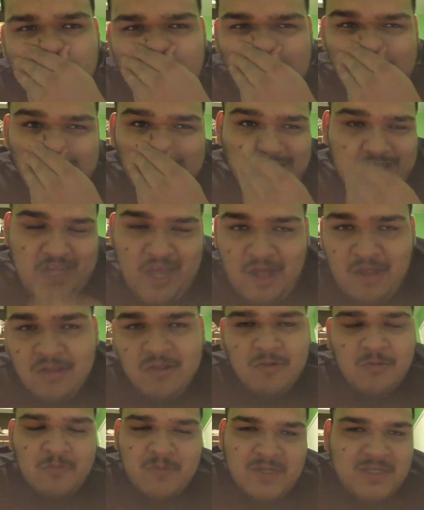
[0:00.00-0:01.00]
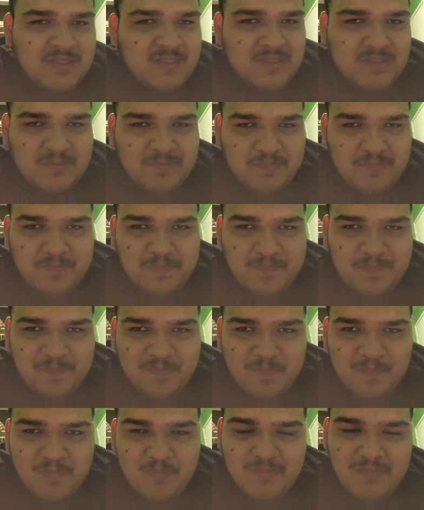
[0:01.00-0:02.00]
a shallow reason.
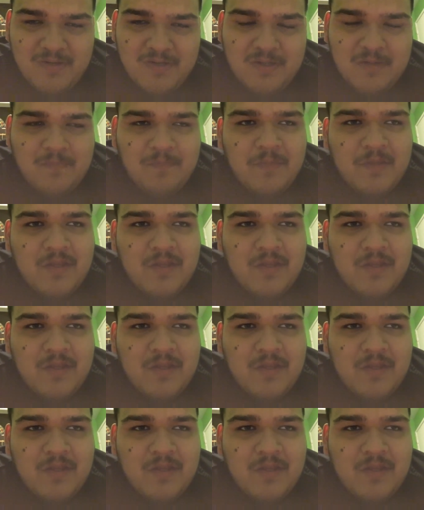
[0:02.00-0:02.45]
But